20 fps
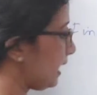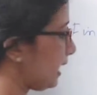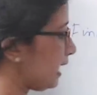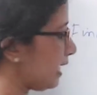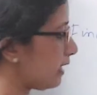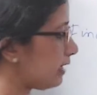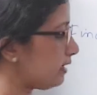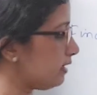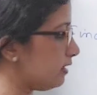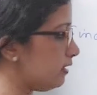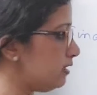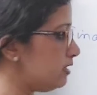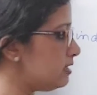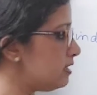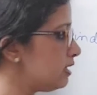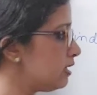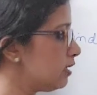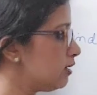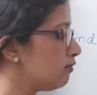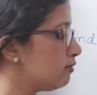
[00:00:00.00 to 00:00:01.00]
the angle
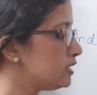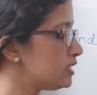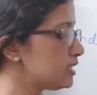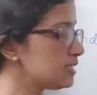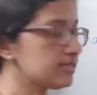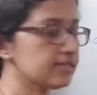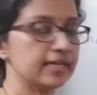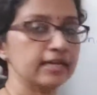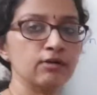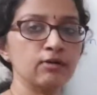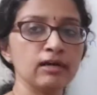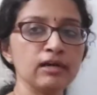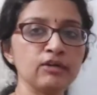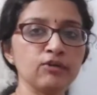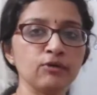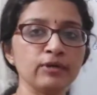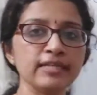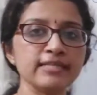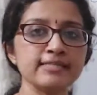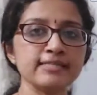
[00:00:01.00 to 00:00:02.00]
which is equal
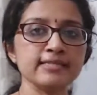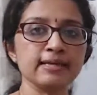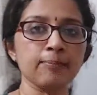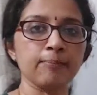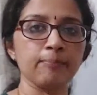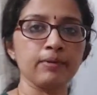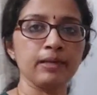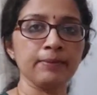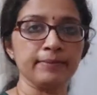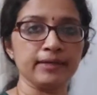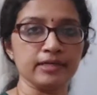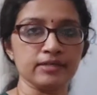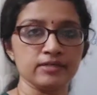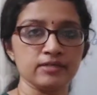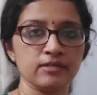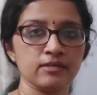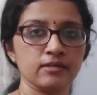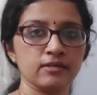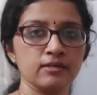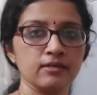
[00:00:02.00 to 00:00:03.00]
to its
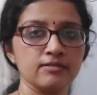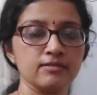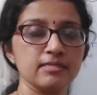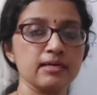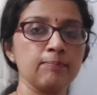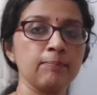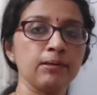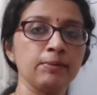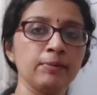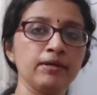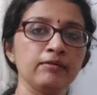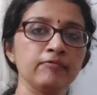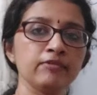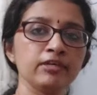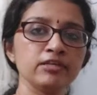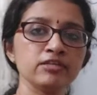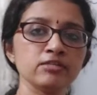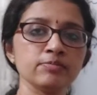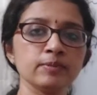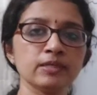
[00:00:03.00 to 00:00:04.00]
supplement. Supplement
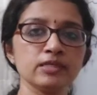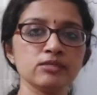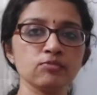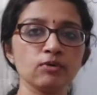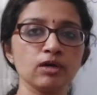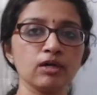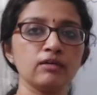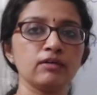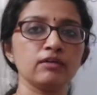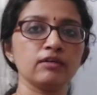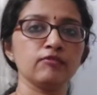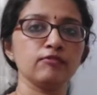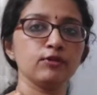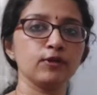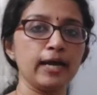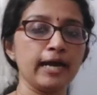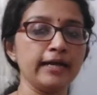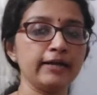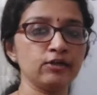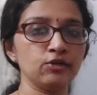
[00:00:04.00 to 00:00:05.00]
base means what? If
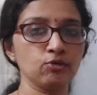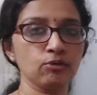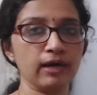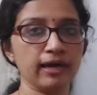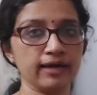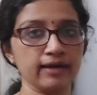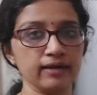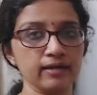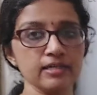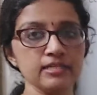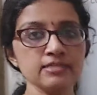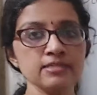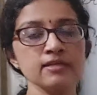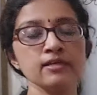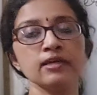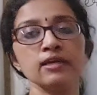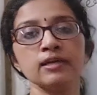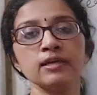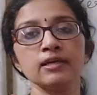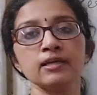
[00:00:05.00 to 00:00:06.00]
you add two angles,
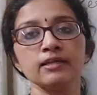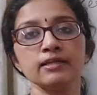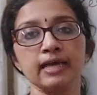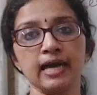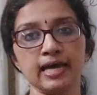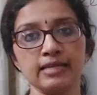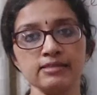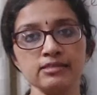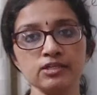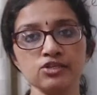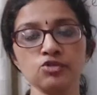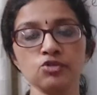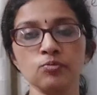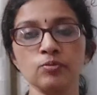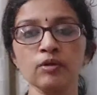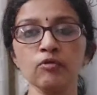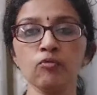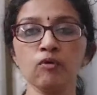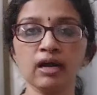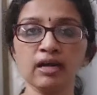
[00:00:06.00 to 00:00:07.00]
the answer
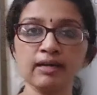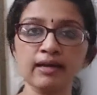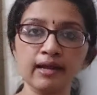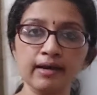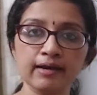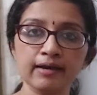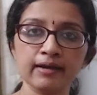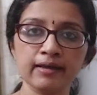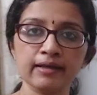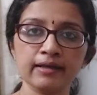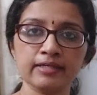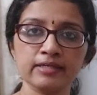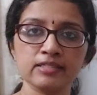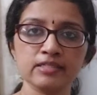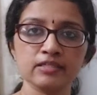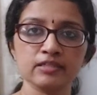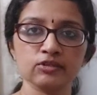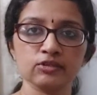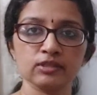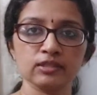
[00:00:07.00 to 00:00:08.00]
should be
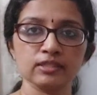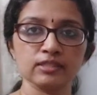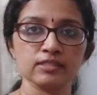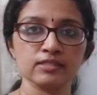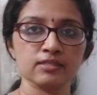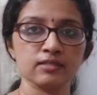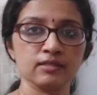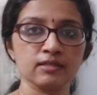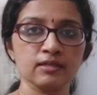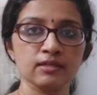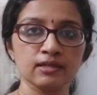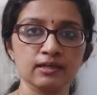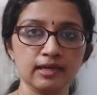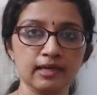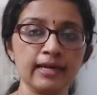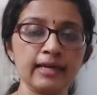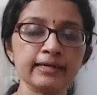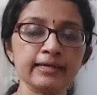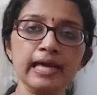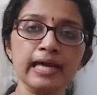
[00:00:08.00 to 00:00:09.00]
180 degrees.
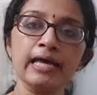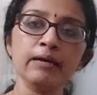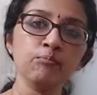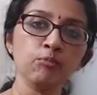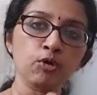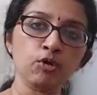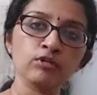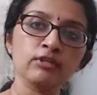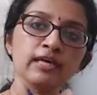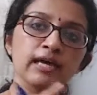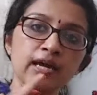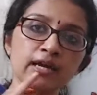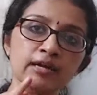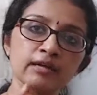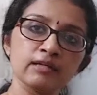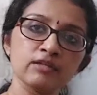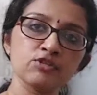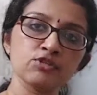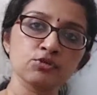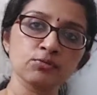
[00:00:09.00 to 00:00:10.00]
Correct? And both the
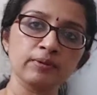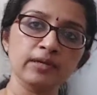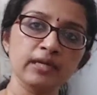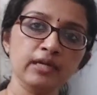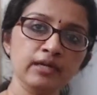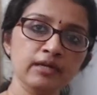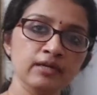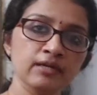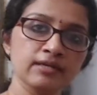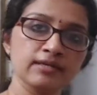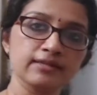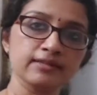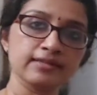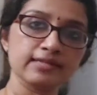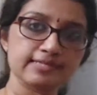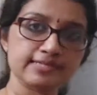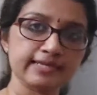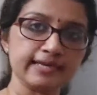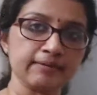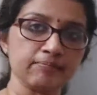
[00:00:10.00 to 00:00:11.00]
angles should be
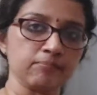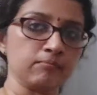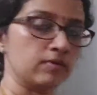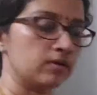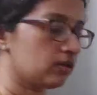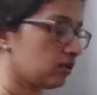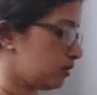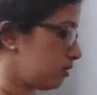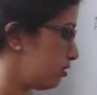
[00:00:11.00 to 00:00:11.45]
the same.